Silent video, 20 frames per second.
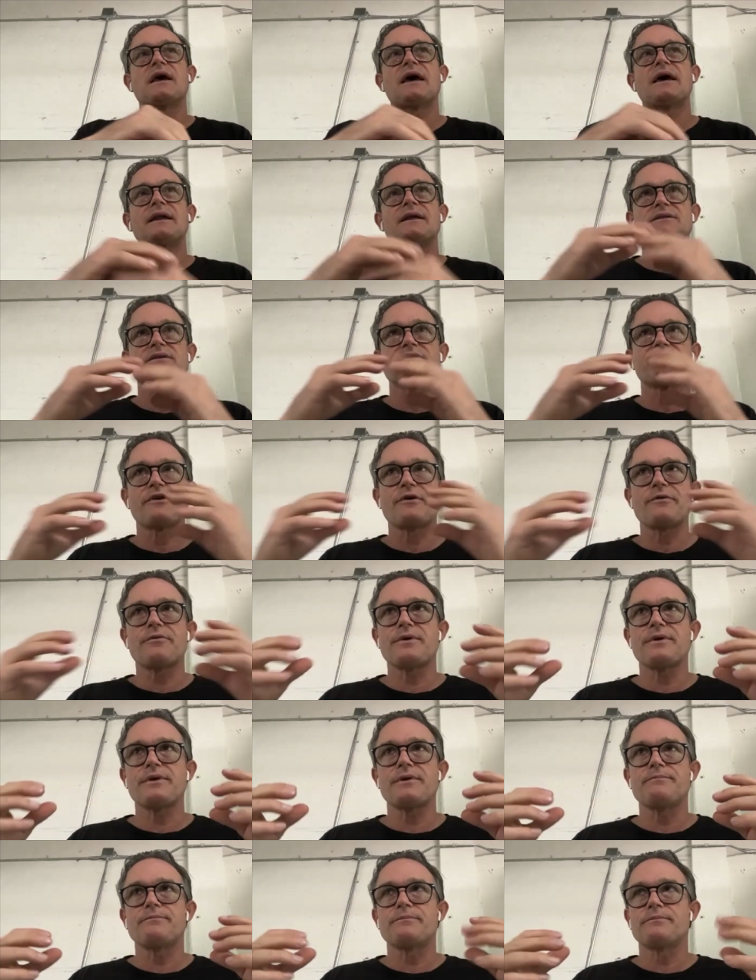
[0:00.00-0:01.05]
And it's a
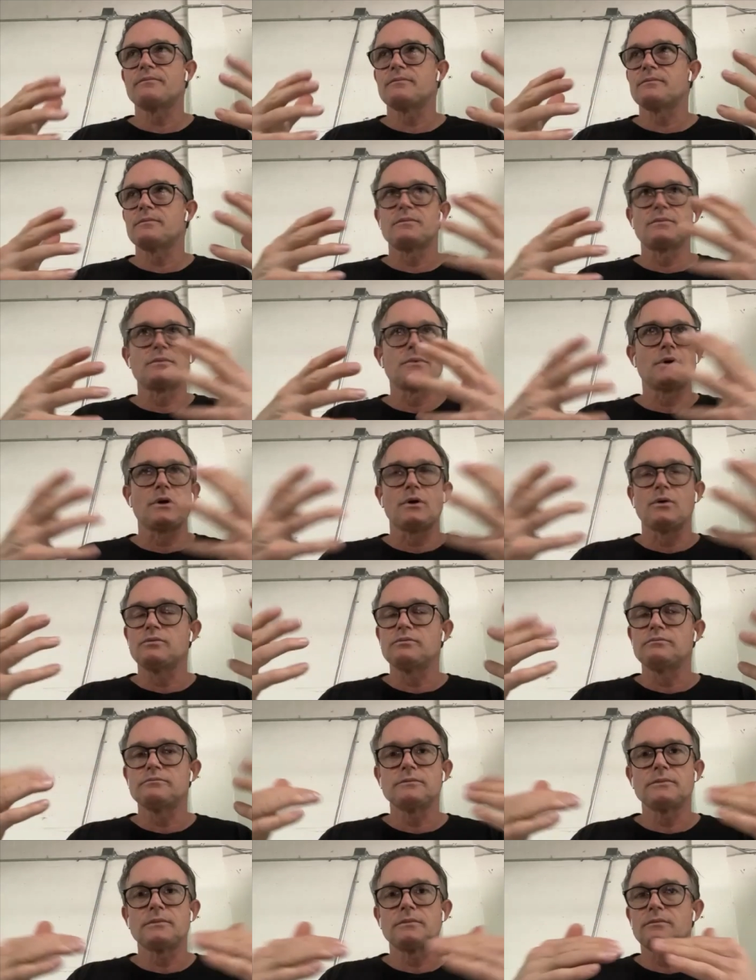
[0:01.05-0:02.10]
very, you know,
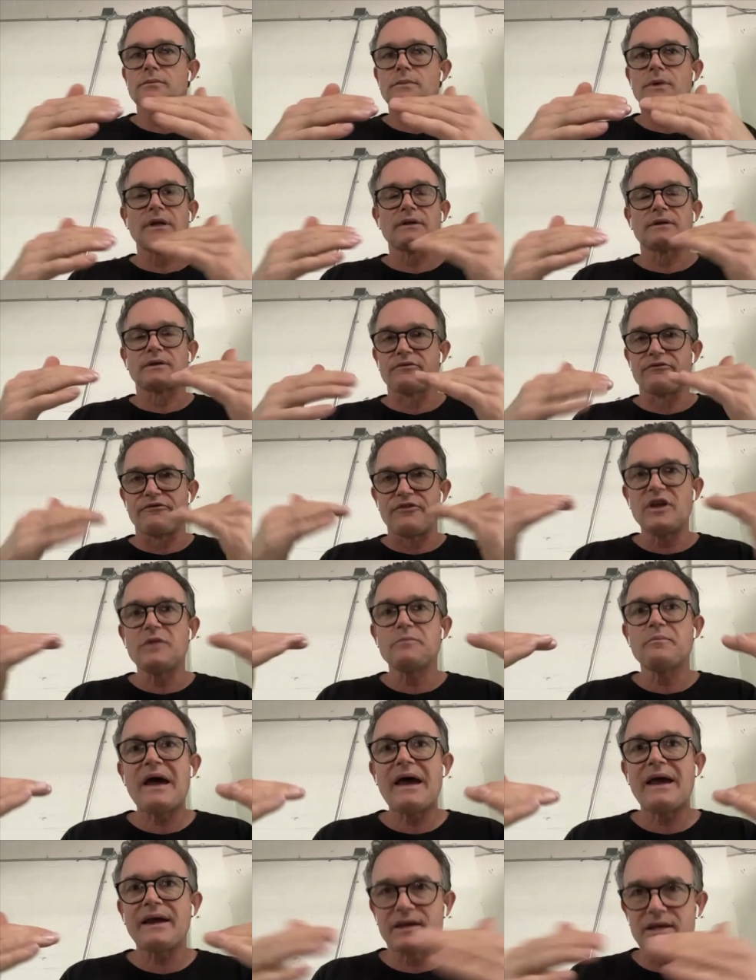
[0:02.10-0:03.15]
it, the
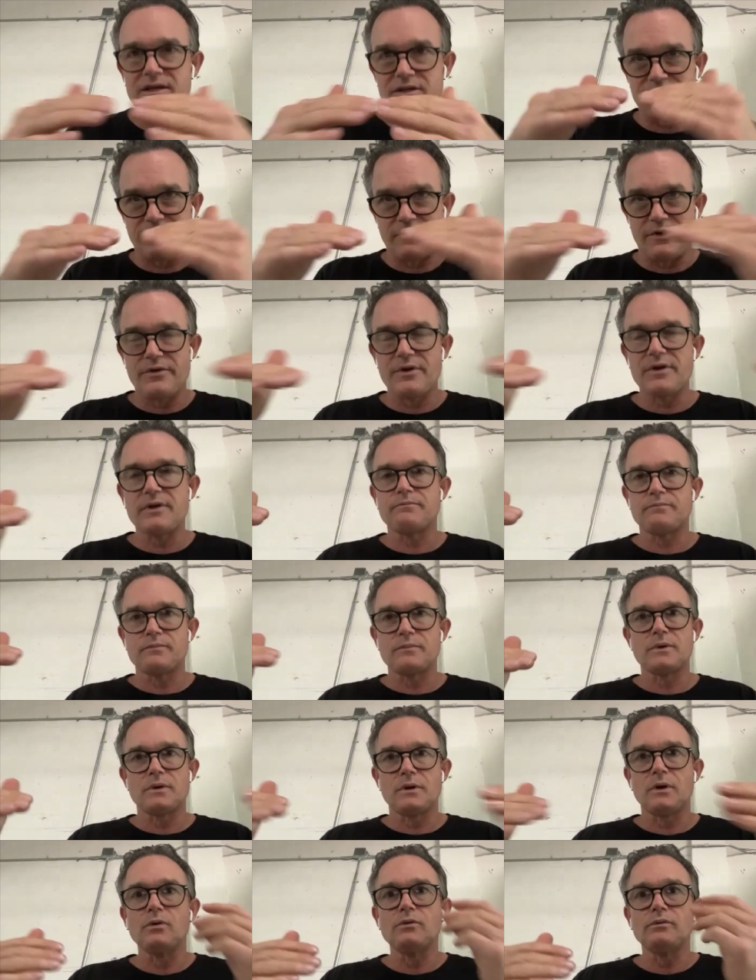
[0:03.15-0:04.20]
feedback is very,
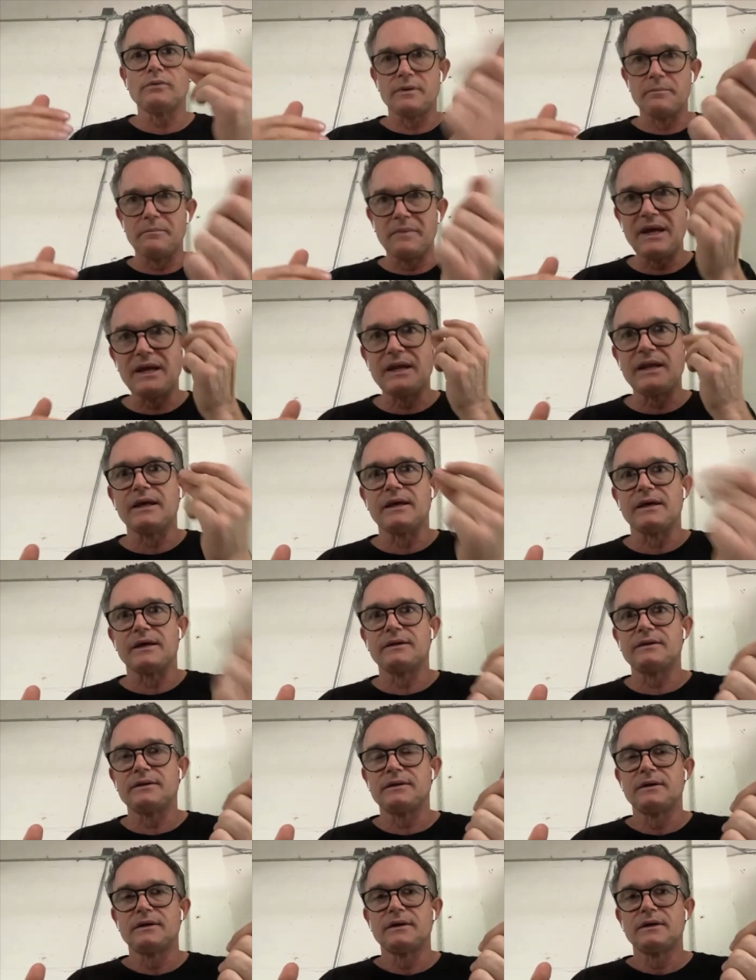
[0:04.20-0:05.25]
you know, immediate.
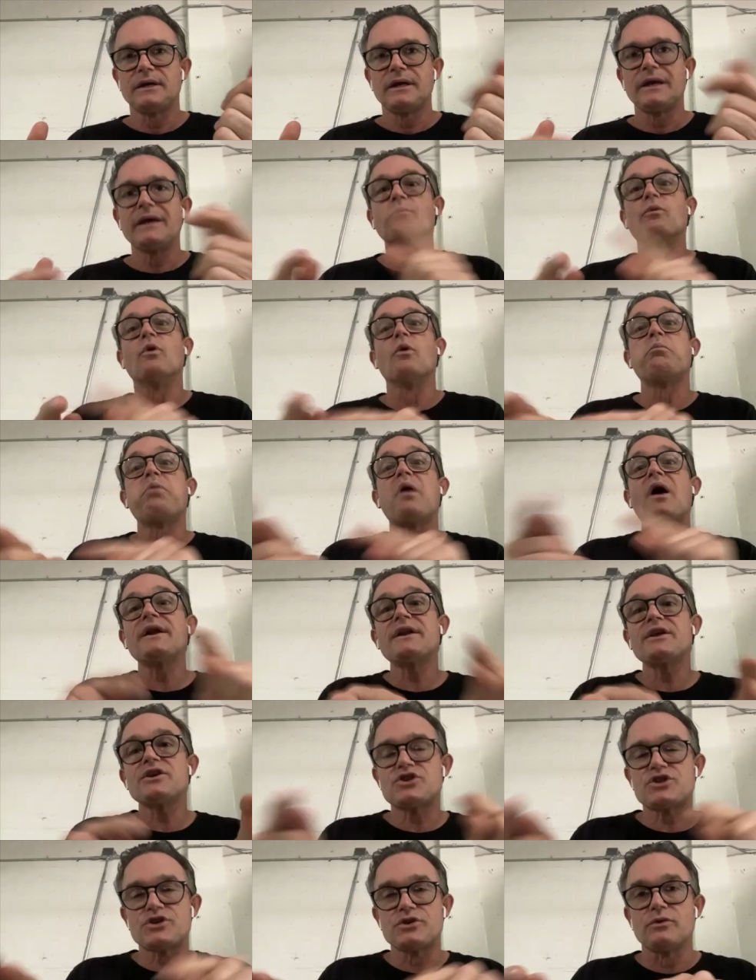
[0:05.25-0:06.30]
It will
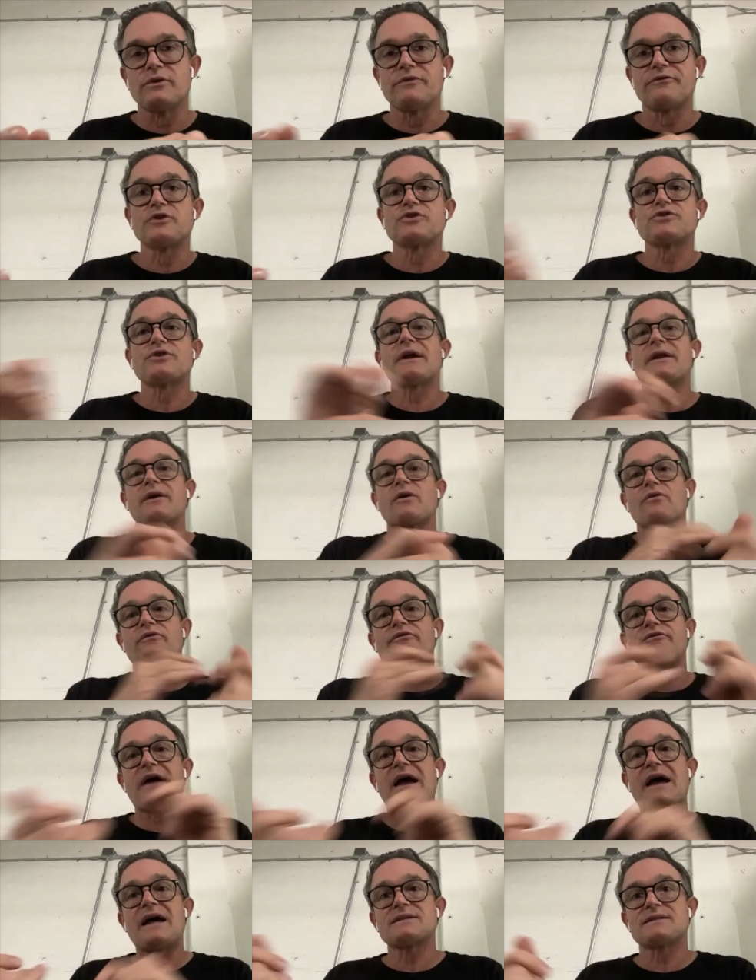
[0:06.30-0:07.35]
punish you if you try to go
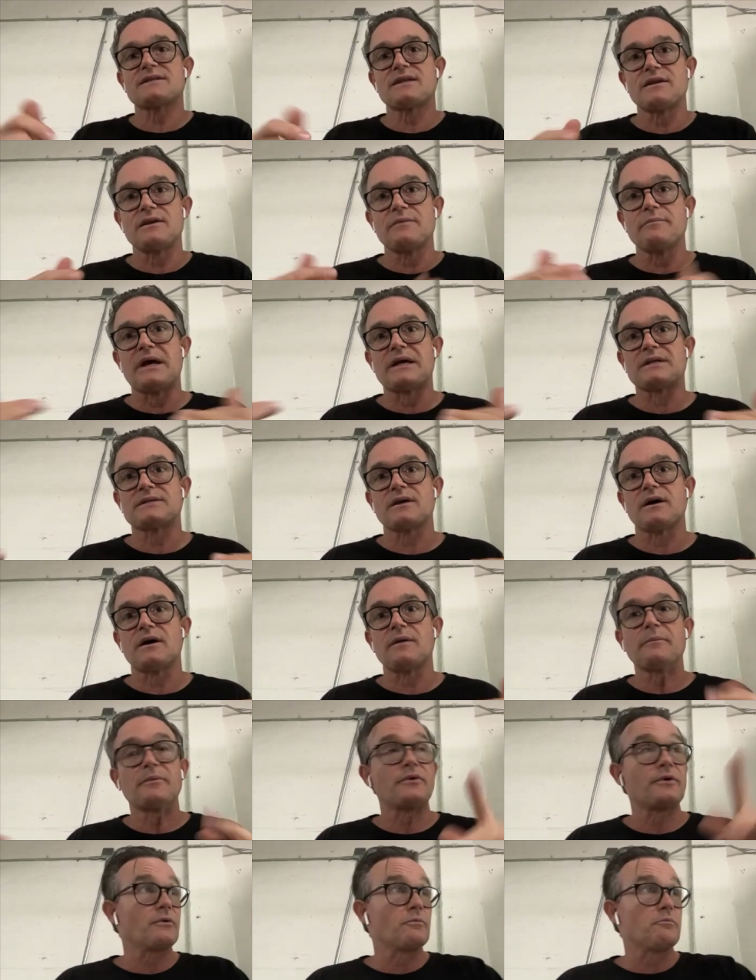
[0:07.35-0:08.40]
fast and you mess up,
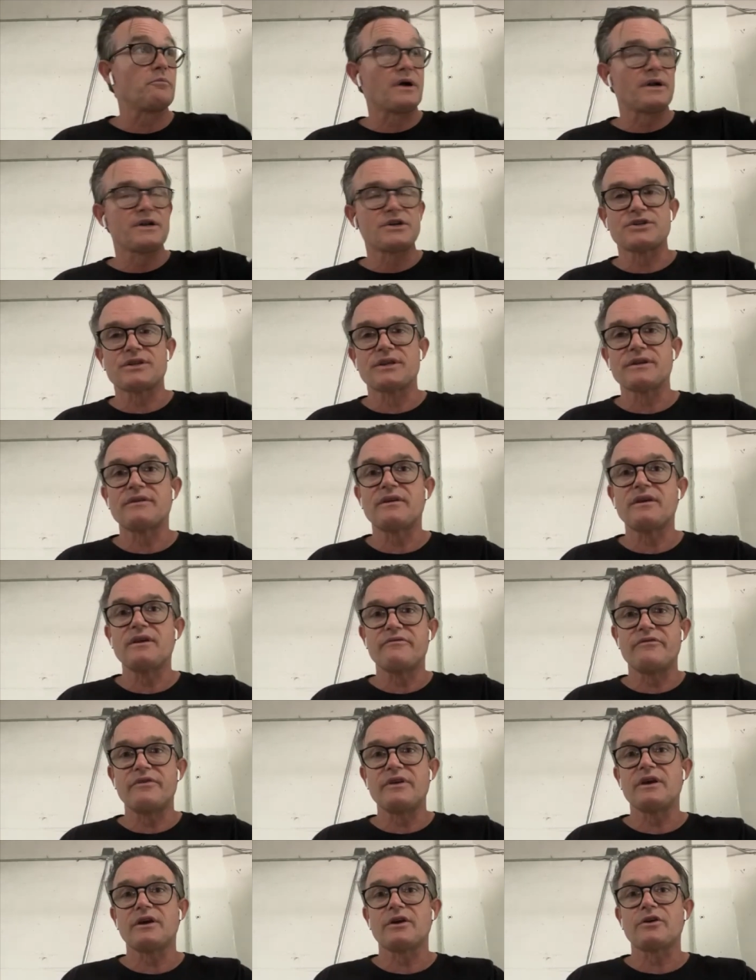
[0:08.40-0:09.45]
or it'll punish the
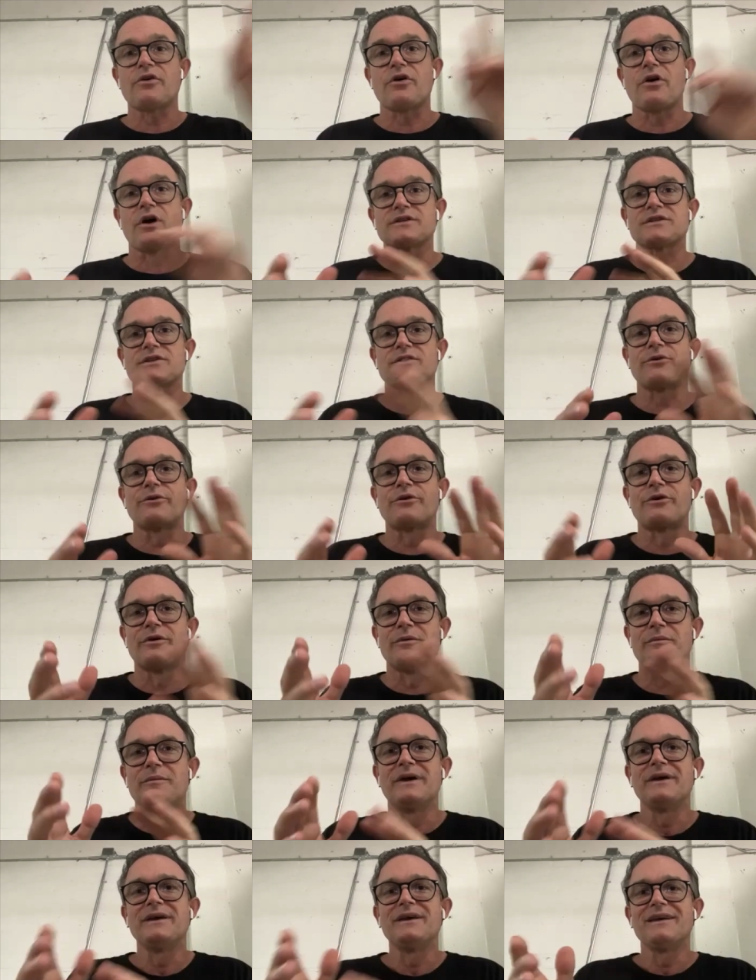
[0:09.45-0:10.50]
TV across the
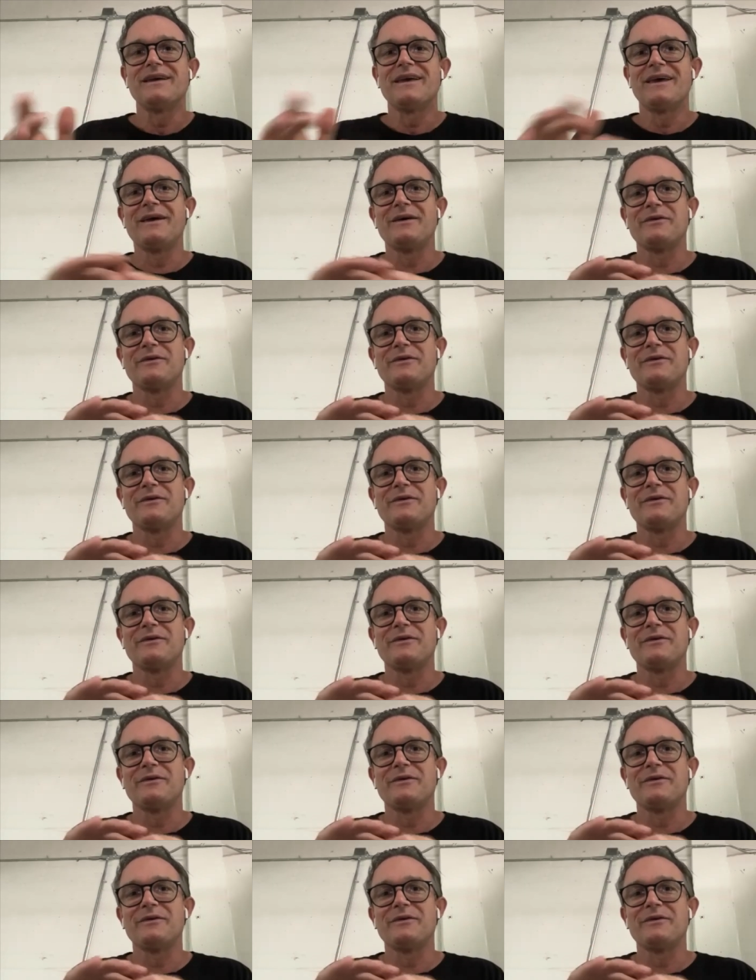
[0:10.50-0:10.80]
room hmm.